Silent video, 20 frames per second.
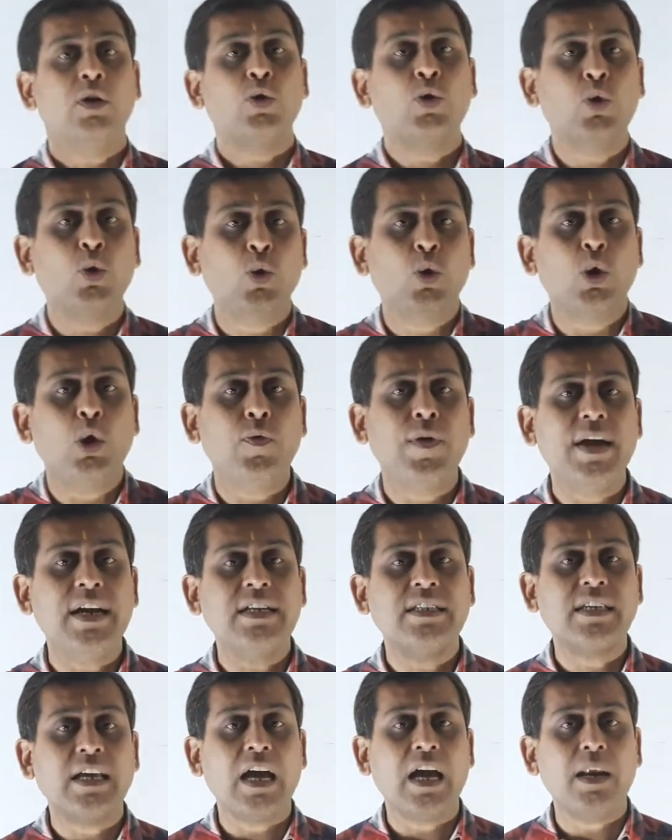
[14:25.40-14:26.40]
two
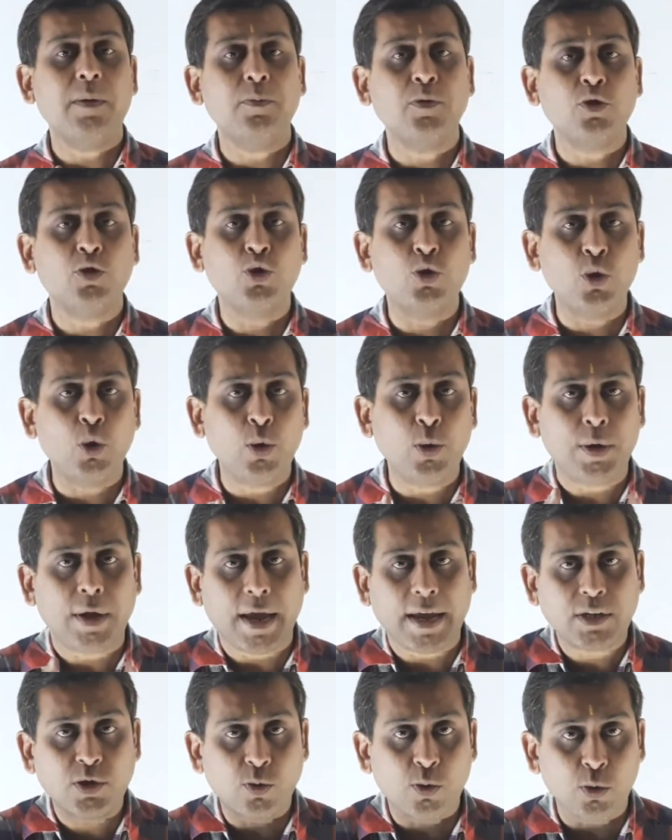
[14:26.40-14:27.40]
events are mutually
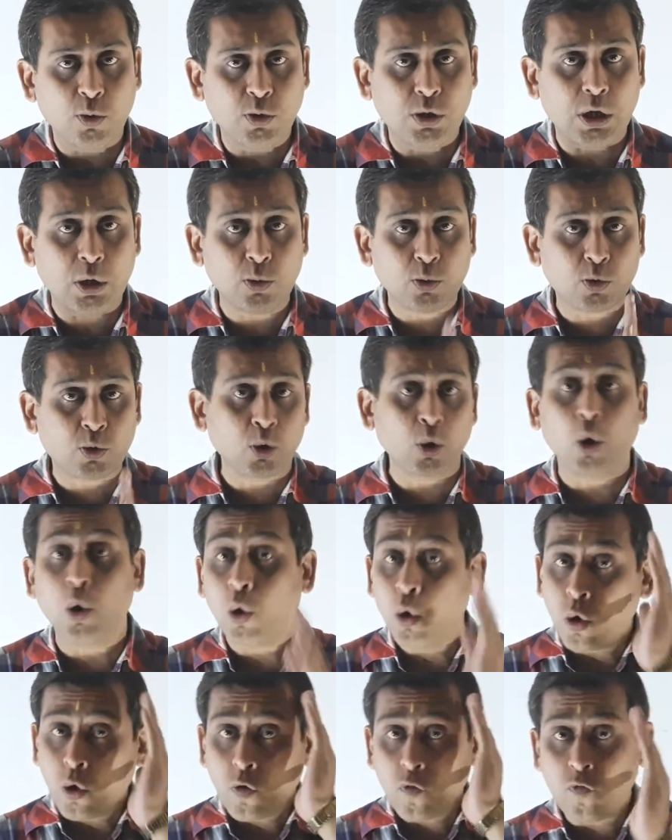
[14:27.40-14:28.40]
exclusive.
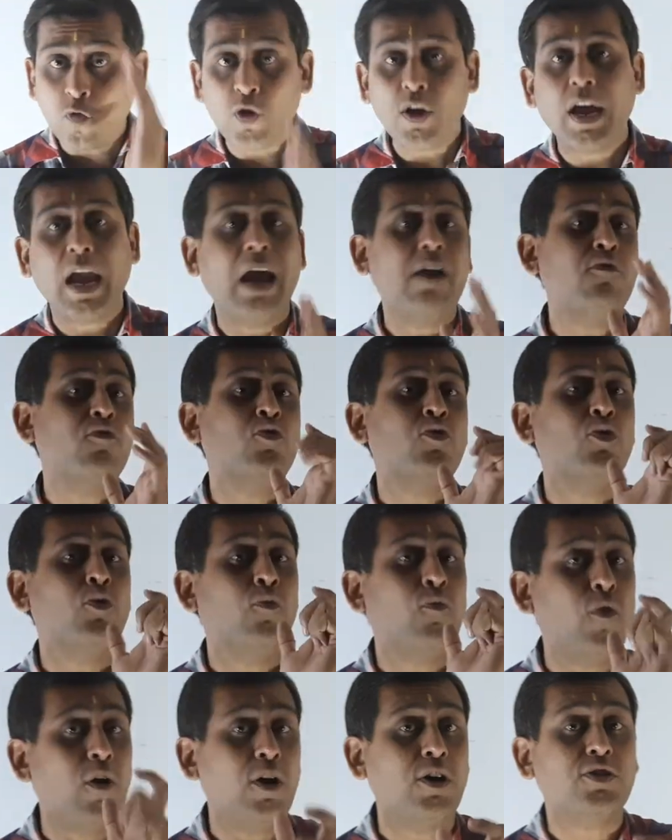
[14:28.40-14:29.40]
So we have to
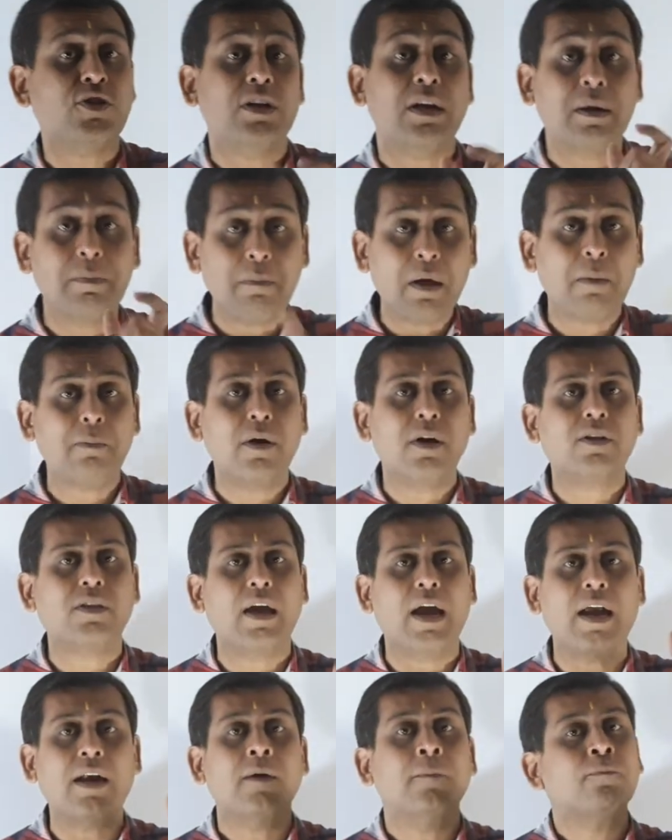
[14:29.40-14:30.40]
first remember
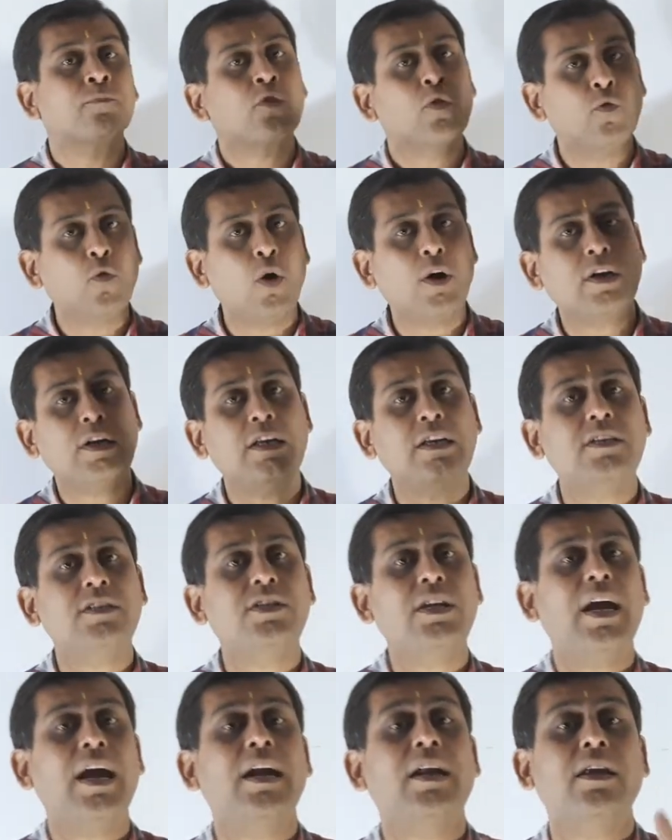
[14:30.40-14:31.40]
that what is
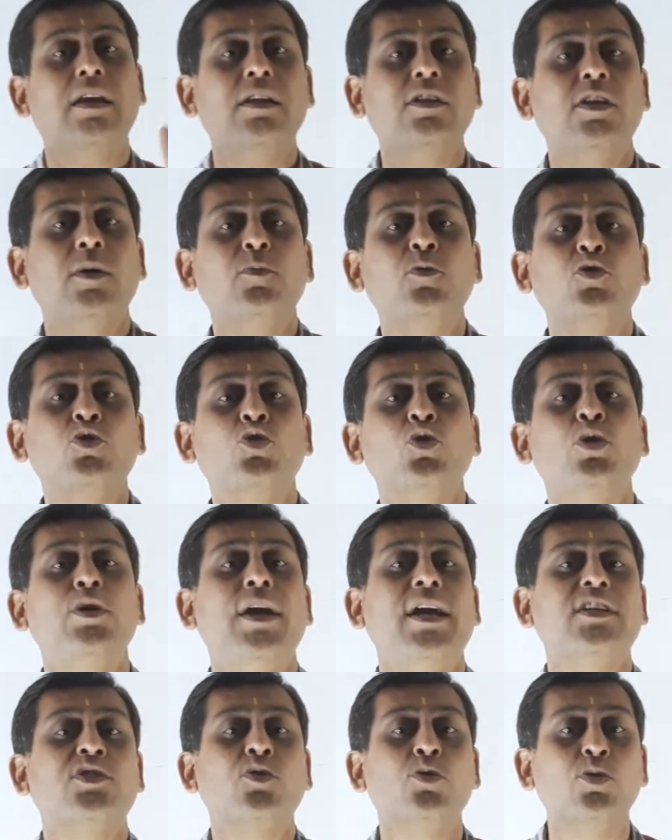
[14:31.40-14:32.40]
that in the mutually
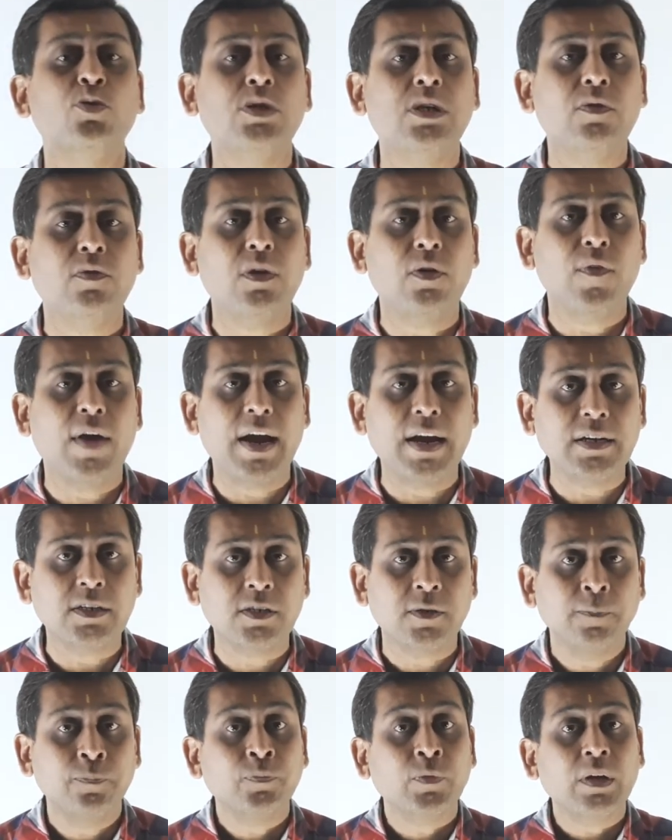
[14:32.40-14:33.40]
exclusive
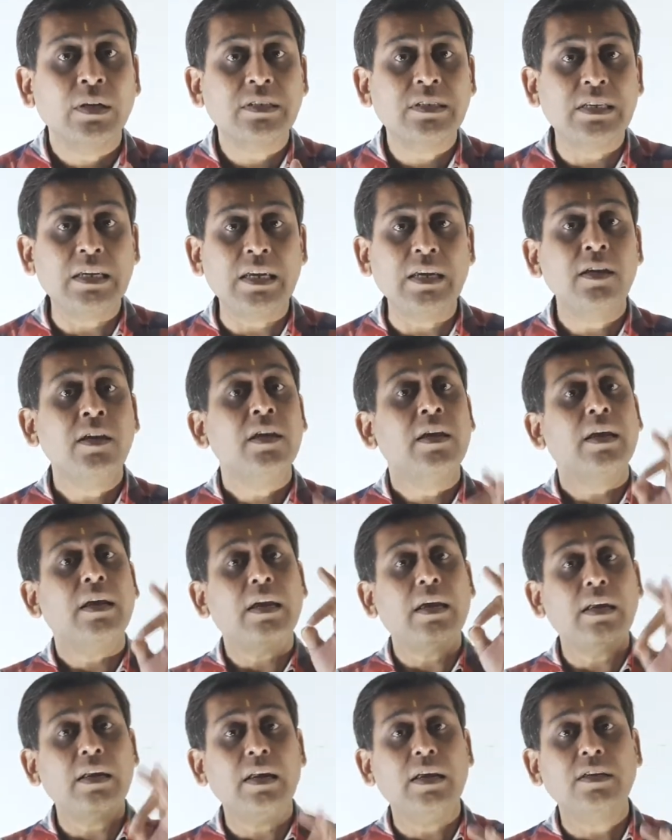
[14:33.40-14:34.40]
events. See,
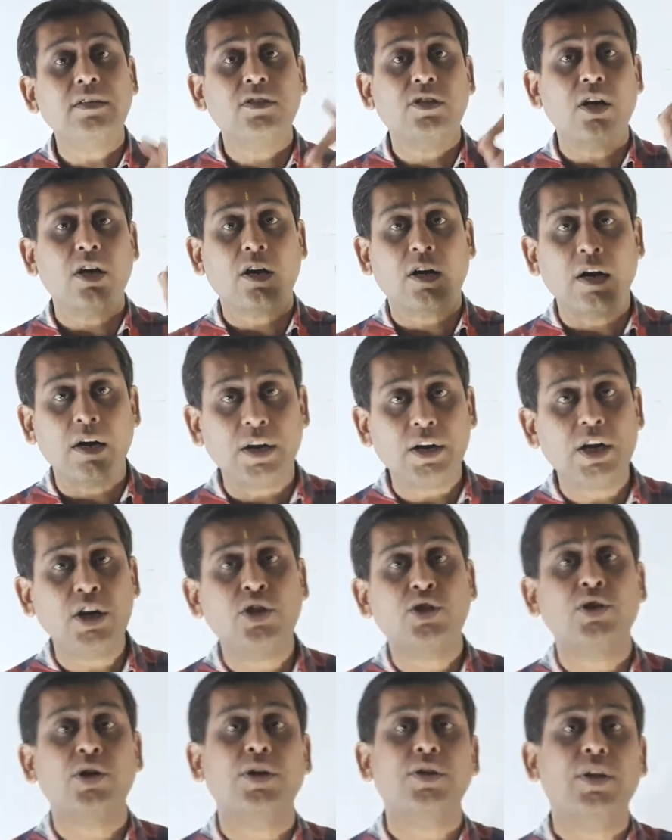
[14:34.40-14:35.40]
it is the
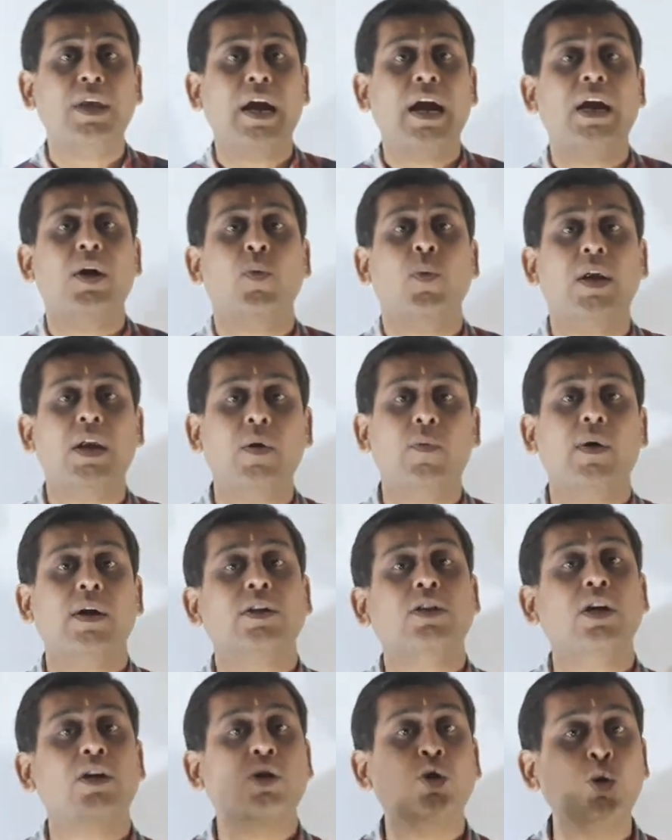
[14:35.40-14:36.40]
condition that whenever
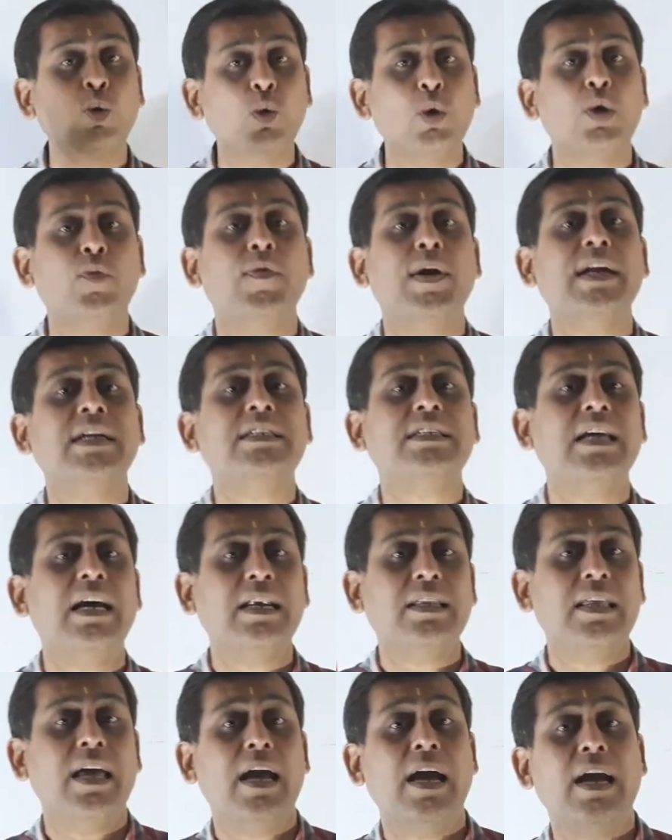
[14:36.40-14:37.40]
the two events are
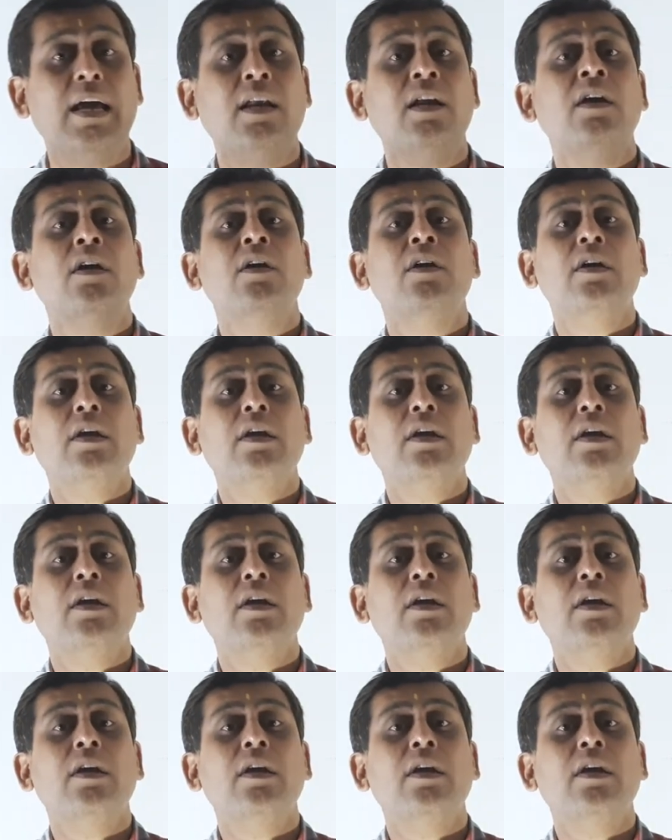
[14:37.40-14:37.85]
there,